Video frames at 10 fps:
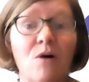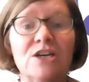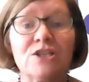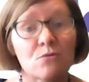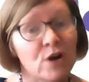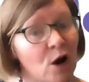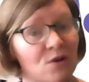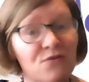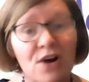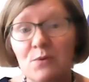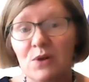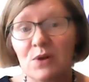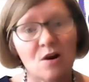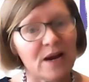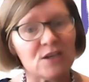I don't know if I will
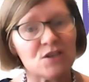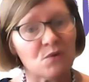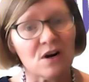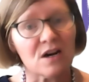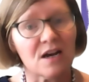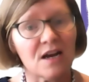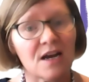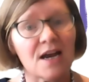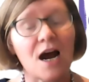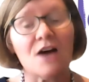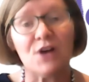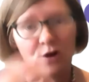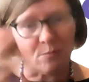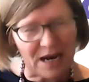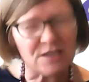go back to work if I
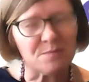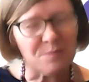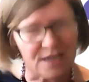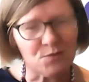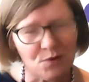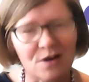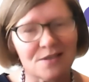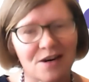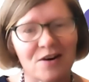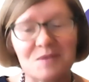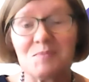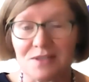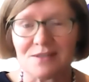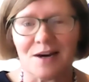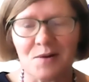go back to paid work, sorry,
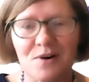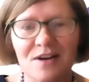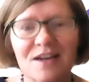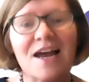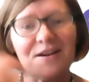because they're working,